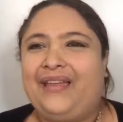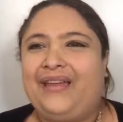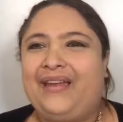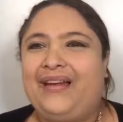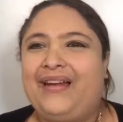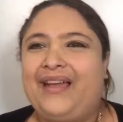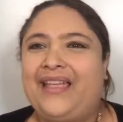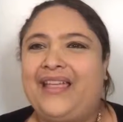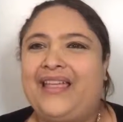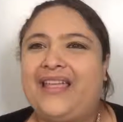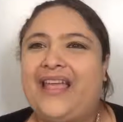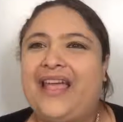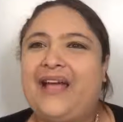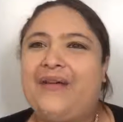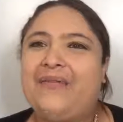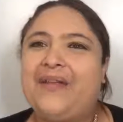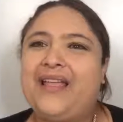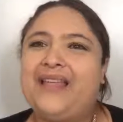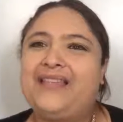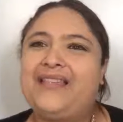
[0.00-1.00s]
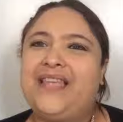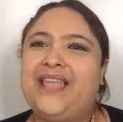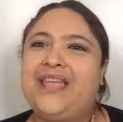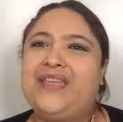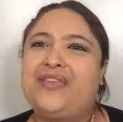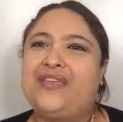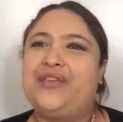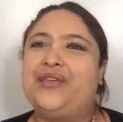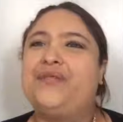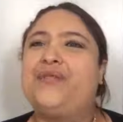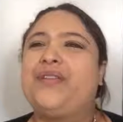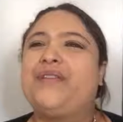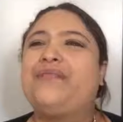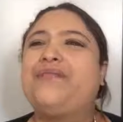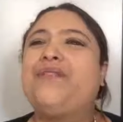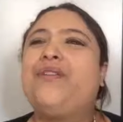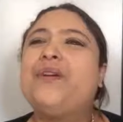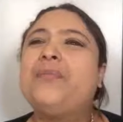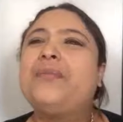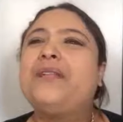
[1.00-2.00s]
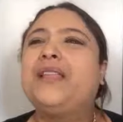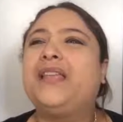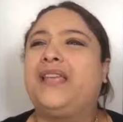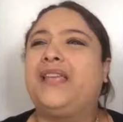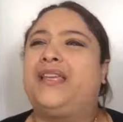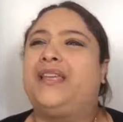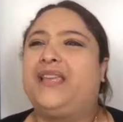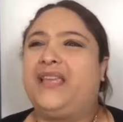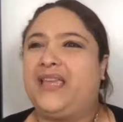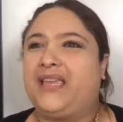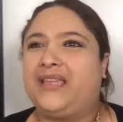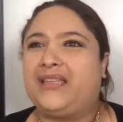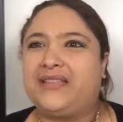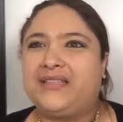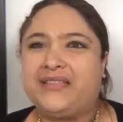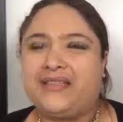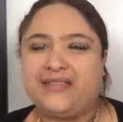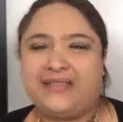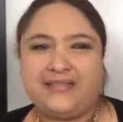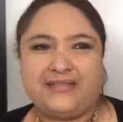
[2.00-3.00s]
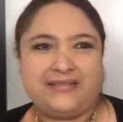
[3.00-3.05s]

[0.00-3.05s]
All right, how would I say you informally eat?